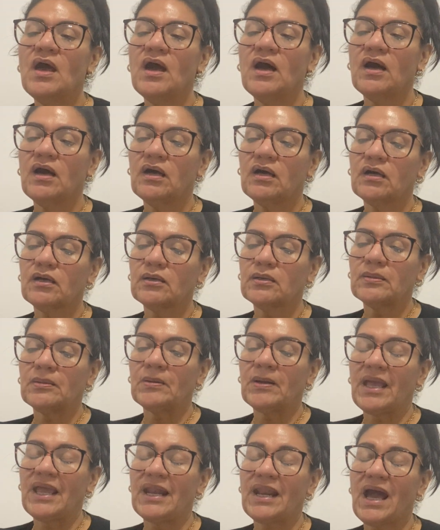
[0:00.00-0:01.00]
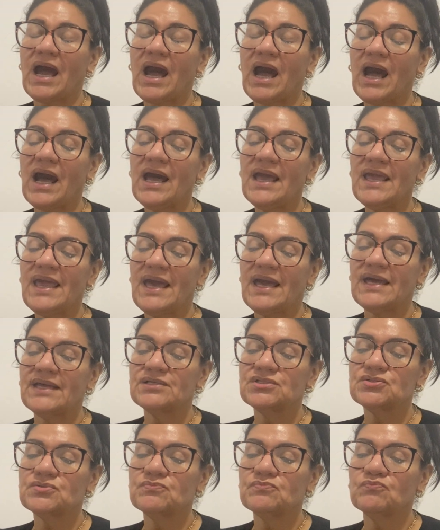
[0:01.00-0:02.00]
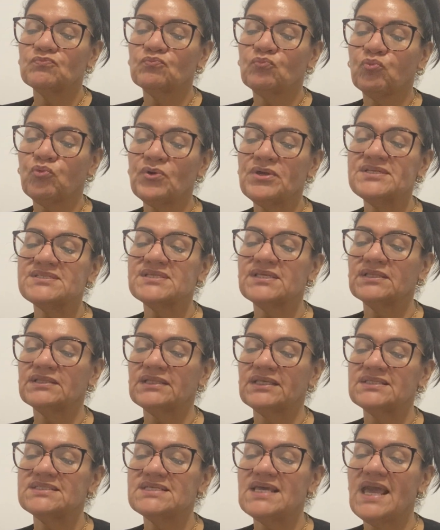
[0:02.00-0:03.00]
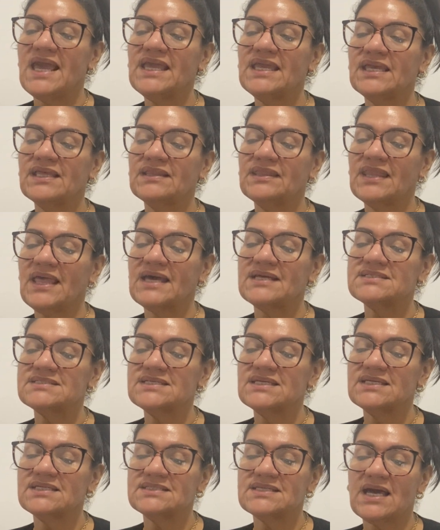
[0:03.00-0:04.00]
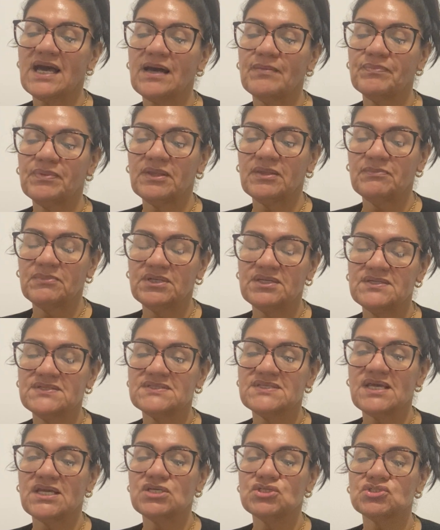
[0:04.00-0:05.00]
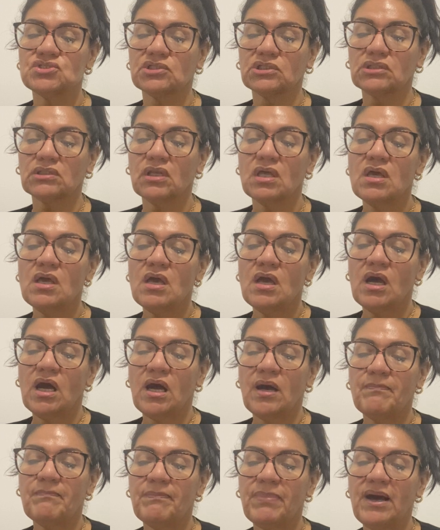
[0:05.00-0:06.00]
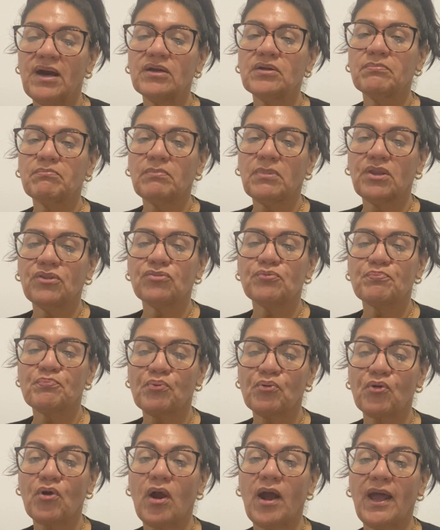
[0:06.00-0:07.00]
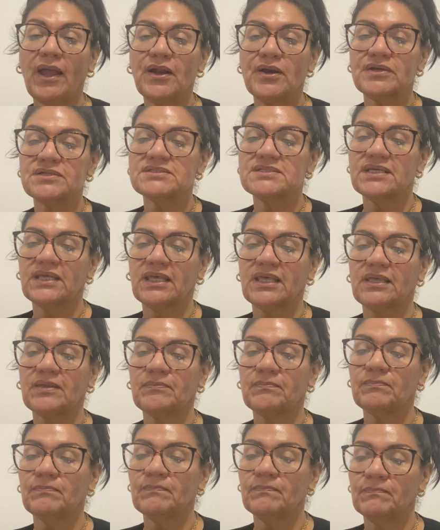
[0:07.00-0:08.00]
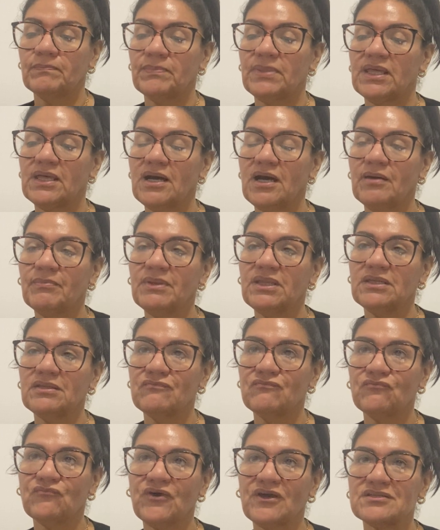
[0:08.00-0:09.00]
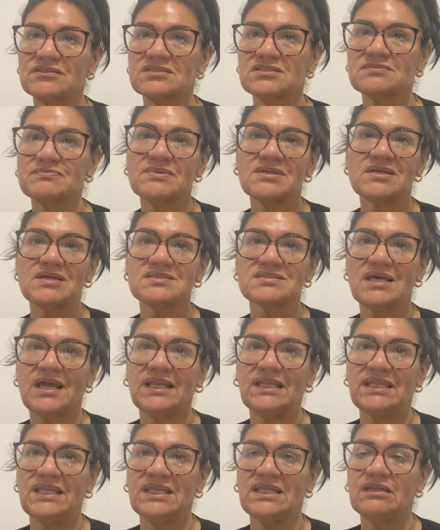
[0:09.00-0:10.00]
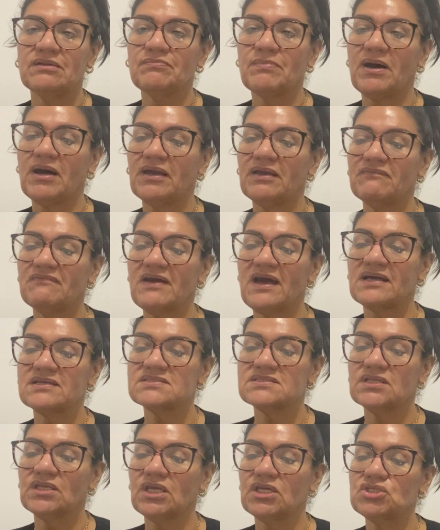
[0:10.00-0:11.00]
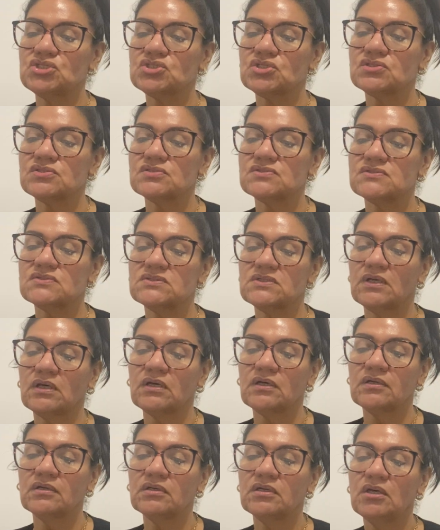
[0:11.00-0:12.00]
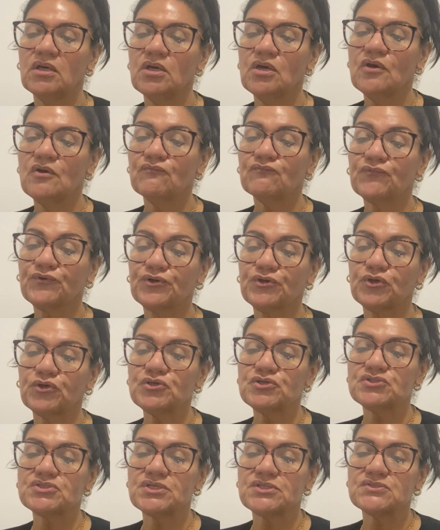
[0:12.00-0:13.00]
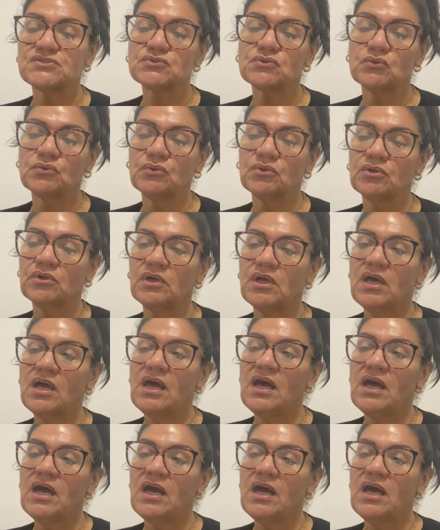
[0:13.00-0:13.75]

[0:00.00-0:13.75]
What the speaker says: And I had recently taken that Tdap immunization about a month prior to him becoming infected because I needed my vaccinations for nursing school.